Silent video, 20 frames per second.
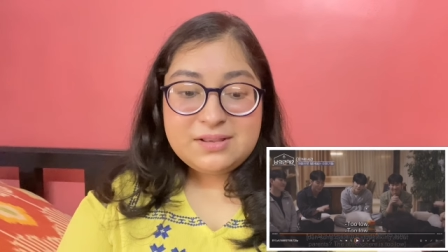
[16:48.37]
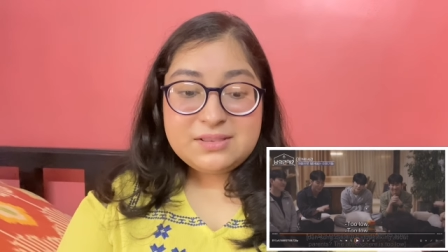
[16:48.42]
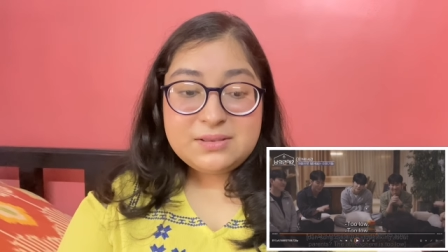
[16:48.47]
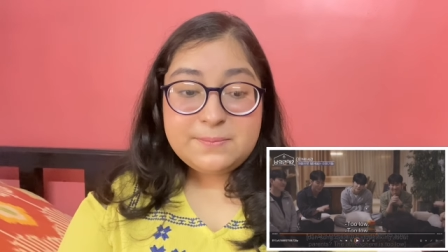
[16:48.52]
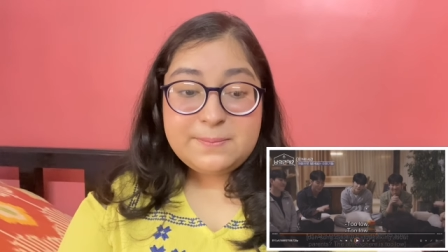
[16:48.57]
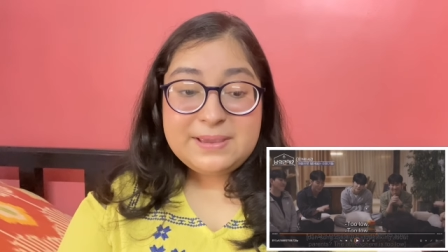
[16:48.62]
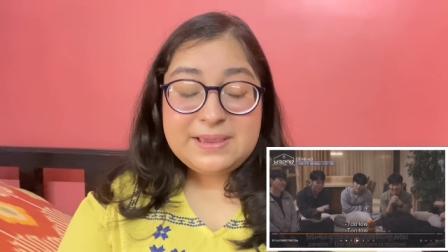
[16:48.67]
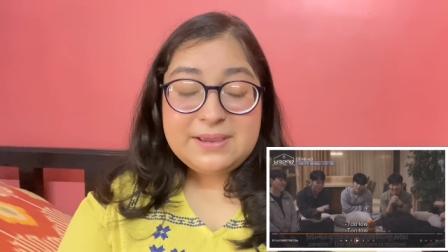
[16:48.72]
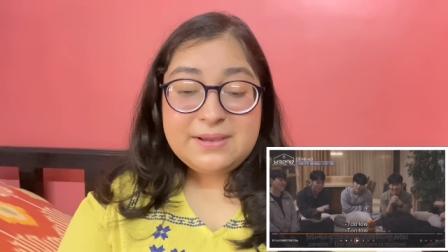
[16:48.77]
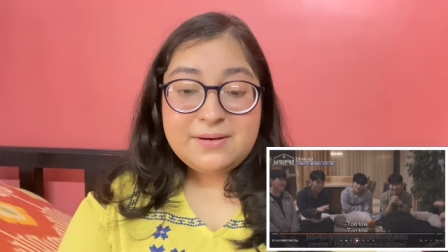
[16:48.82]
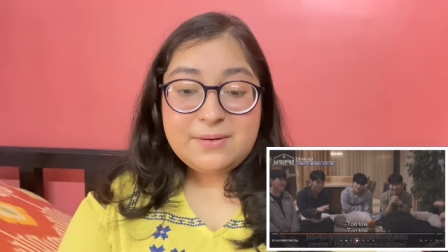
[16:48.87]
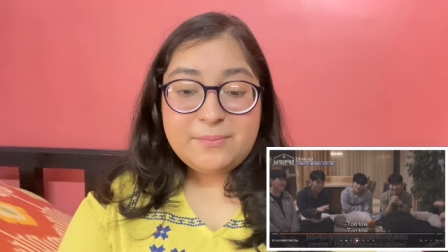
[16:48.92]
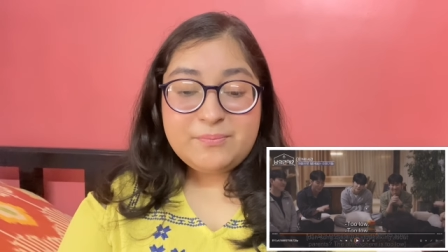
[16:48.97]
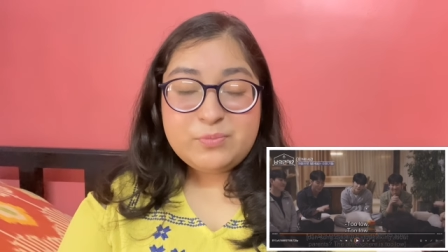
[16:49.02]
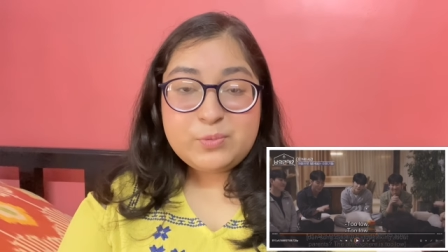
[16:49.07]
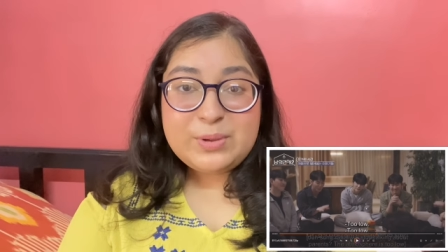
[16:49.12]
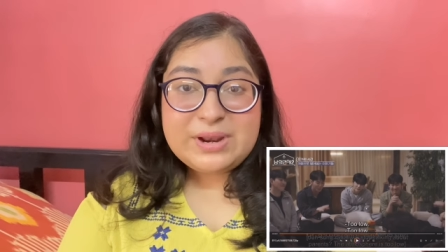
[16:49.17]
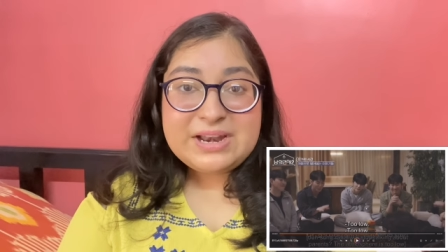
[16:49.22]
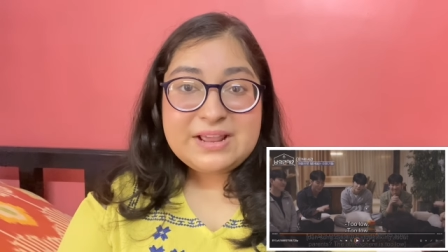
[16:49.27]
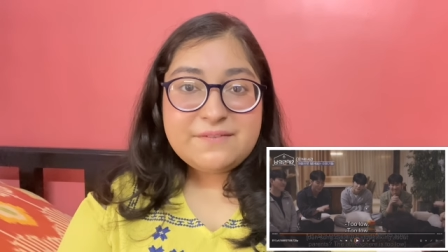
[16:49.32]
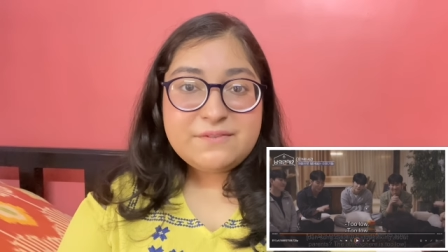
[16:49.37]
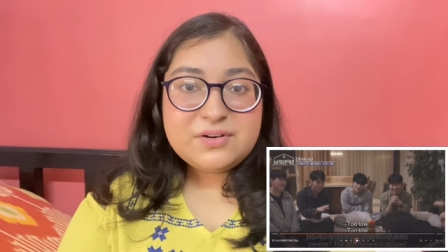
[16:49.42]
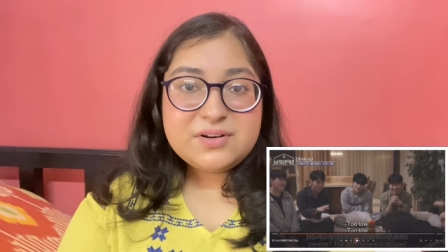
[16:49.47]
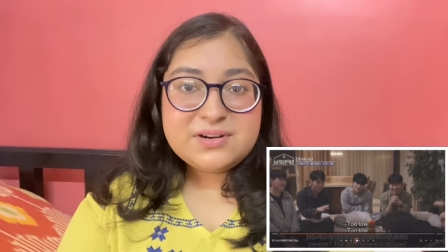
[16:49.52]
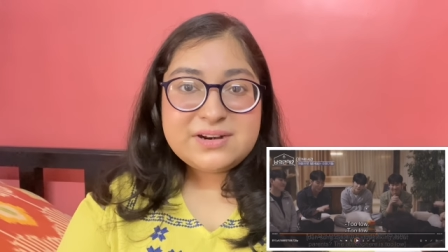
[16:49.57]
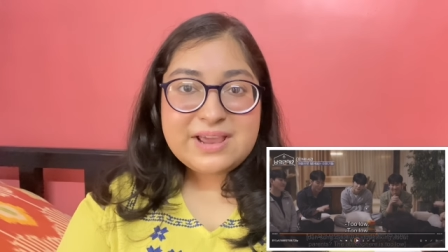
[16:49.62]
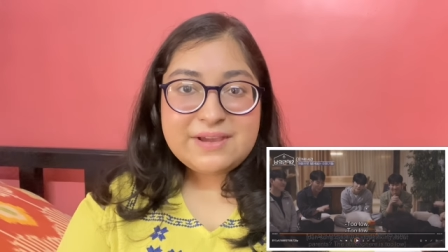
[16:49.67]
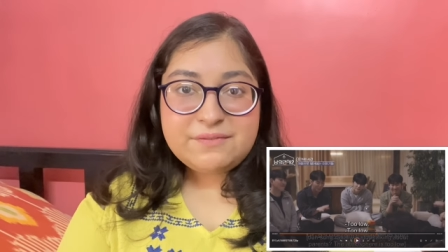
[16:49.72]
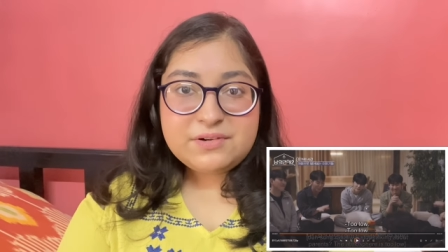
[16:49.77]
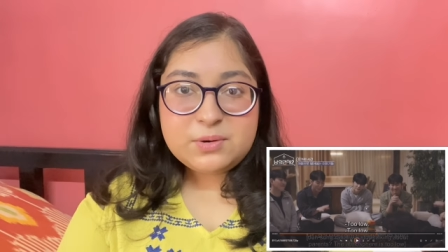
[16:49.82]
the way of
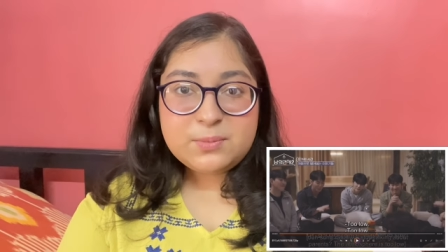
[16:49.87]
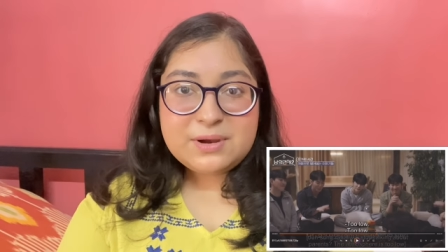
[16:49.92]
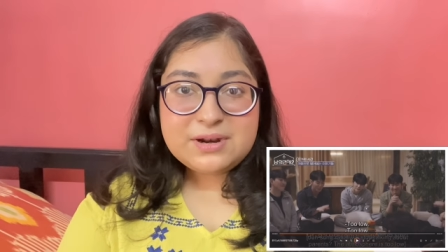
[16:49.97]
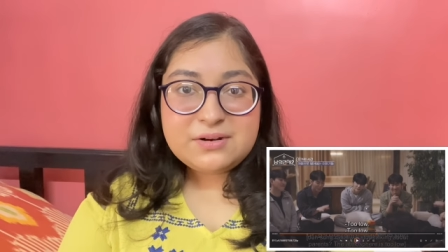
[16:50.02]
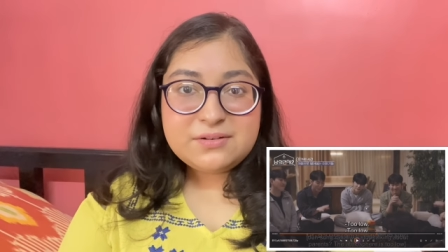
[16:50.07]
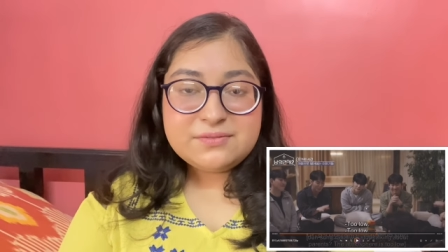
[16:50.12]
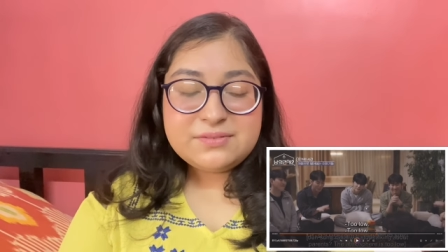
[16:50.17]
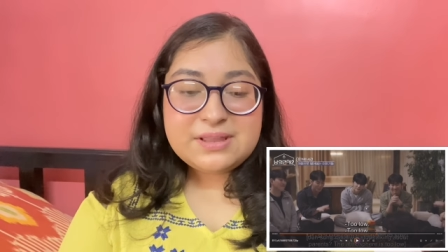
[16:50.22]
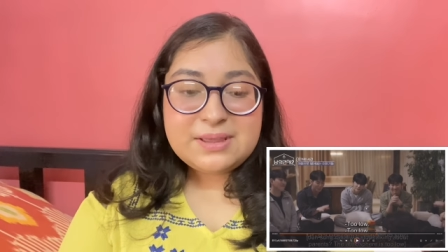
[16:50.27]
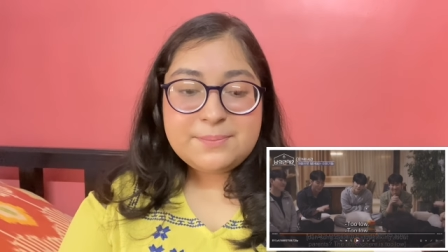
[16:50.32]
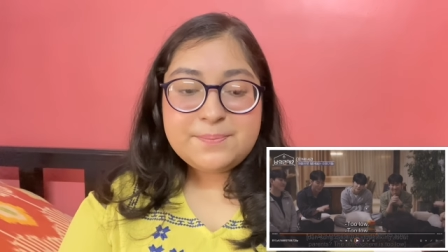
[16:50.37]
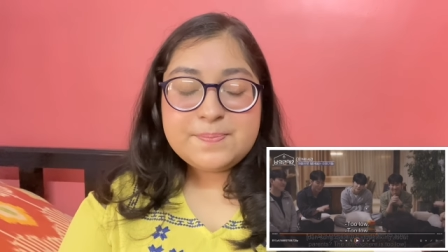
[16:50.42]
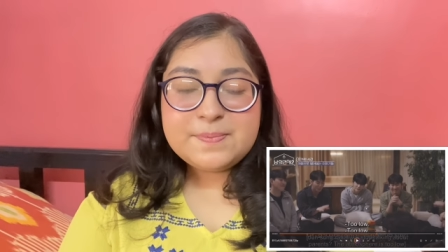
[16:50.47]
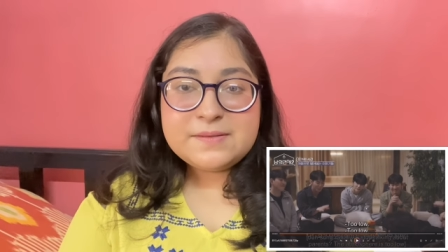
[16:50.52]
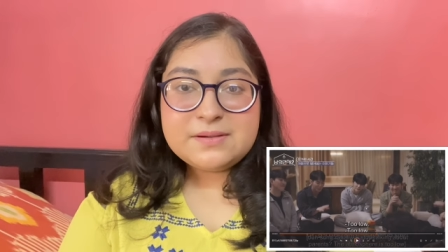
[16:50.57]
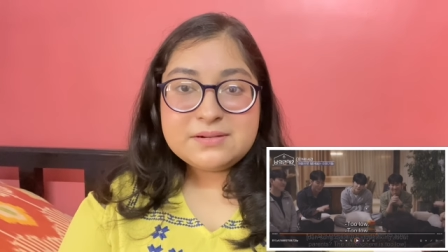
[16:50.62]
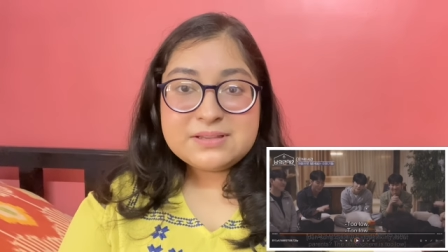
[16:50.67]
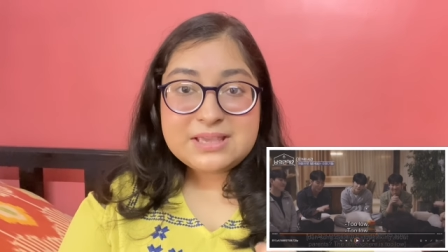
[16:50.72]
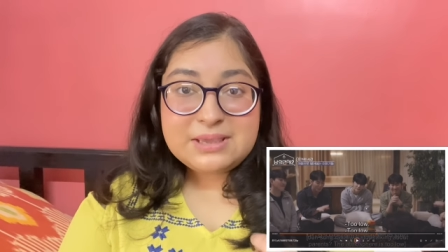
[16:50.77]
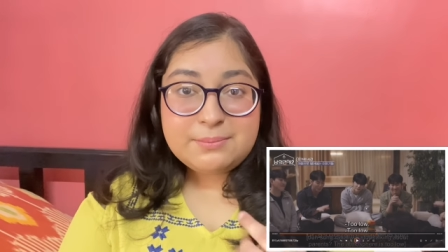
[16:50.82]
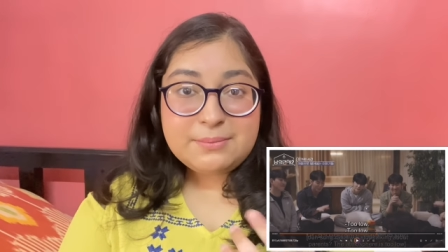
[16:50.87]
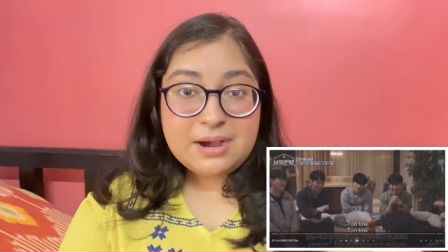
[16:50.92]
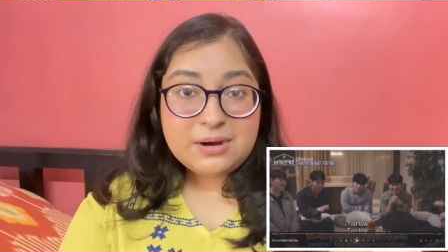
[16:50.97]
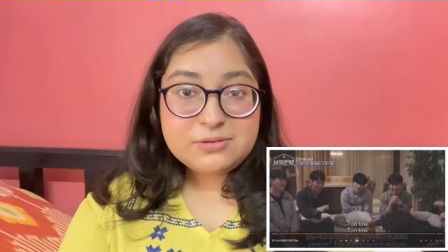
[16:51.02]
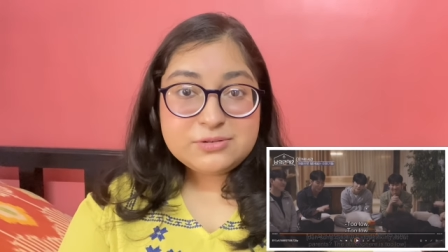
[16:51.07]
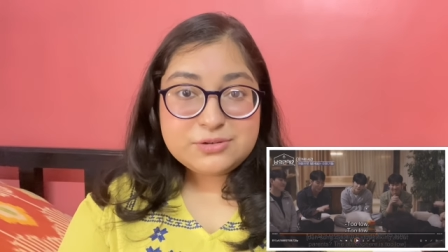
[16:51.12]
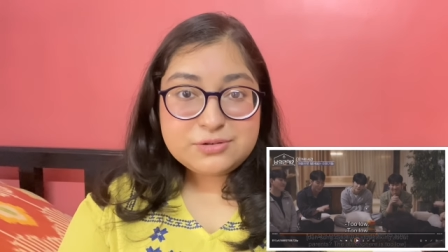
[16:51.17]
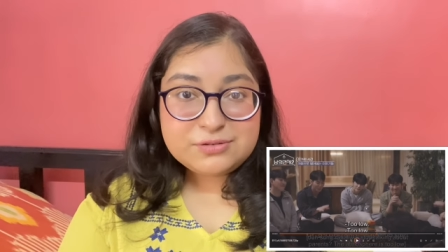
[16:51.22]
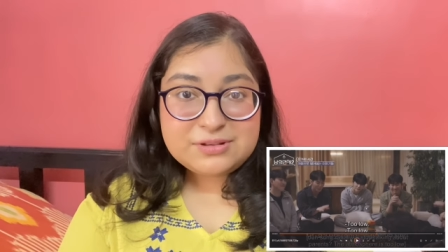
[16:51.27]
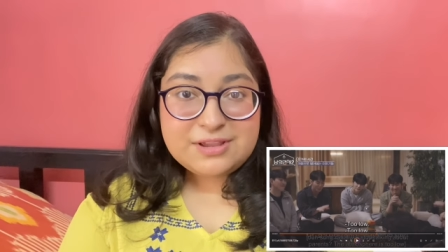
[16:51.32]
whenever every one of them came
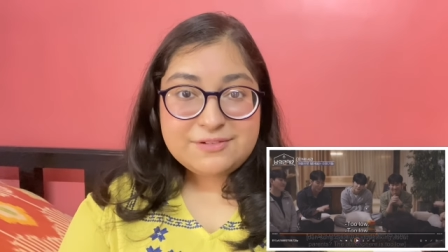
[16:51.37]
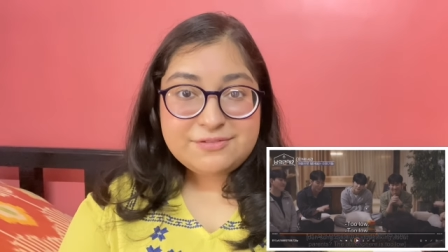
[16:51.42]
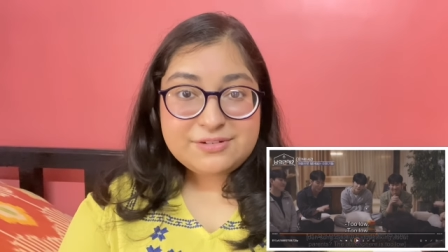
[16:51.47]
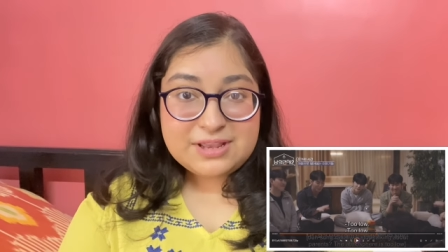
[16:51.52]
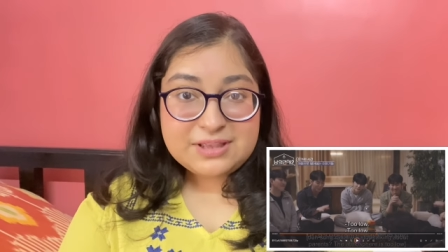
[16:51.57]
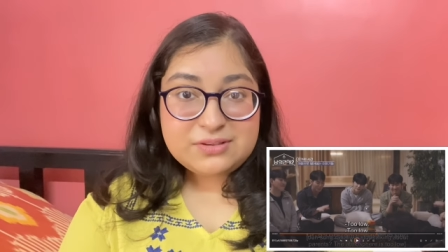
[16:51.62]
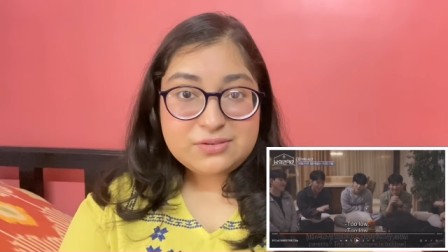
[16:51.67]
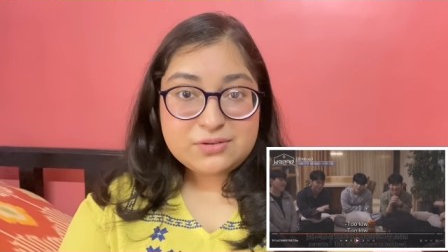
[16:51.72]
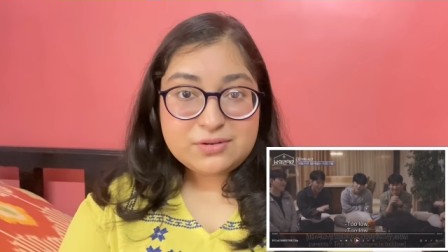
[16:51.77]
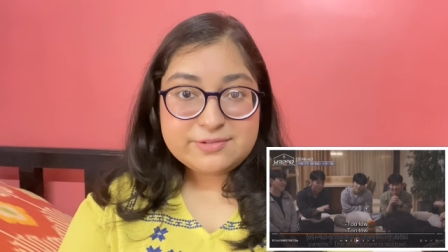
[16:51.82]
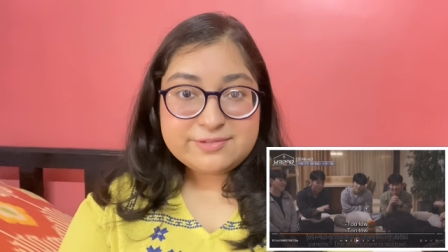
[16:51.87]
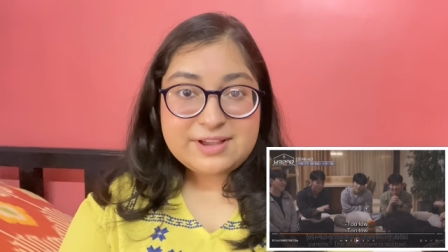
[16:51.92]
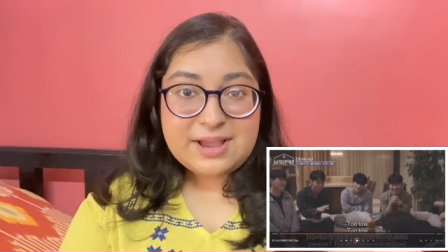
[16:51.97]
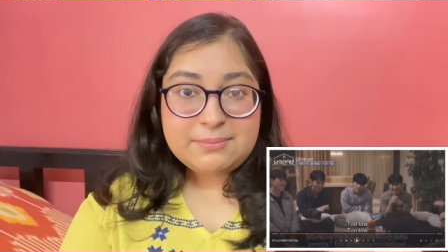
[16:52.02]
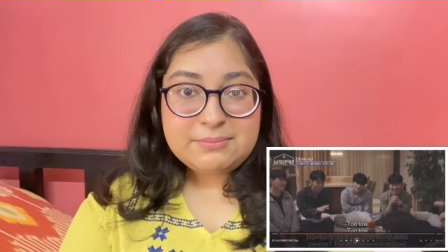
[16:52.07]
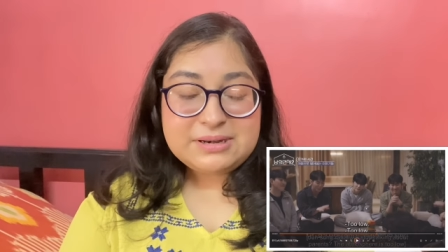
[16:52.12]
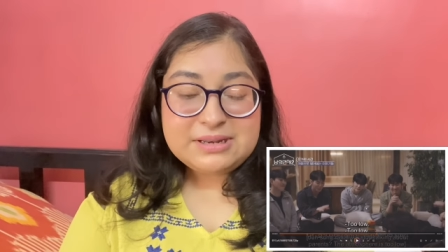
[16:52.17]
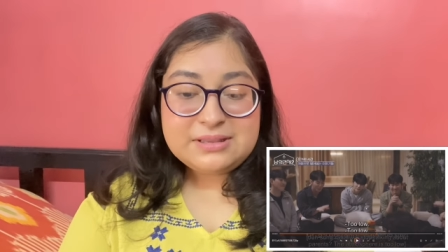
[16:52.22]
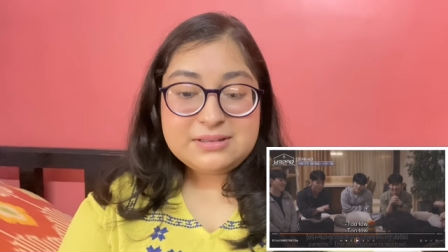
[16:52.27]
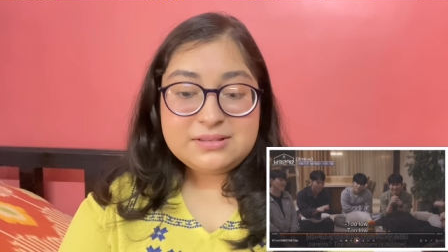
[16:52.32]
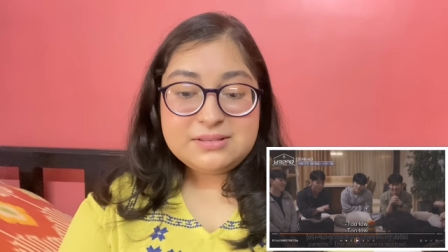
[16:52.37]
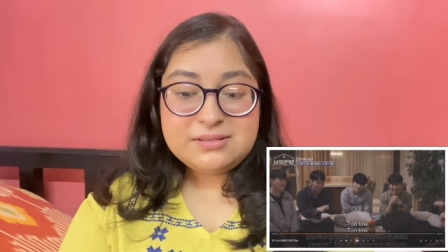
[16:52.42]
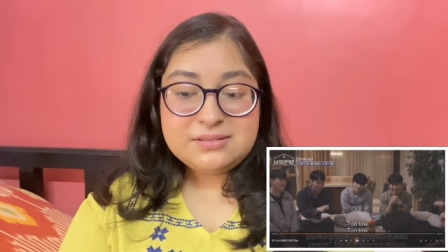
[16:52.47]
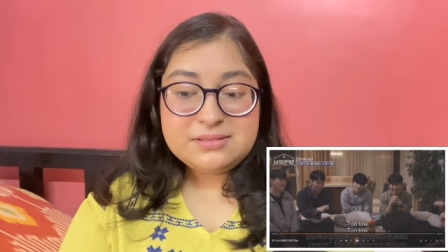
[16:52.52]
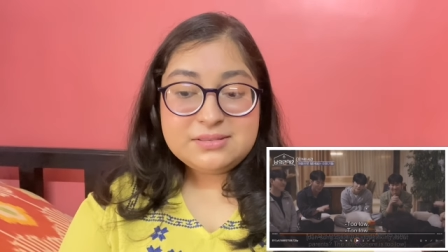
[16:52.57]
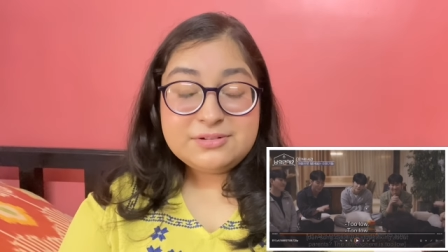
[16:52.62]
out to their friends or family,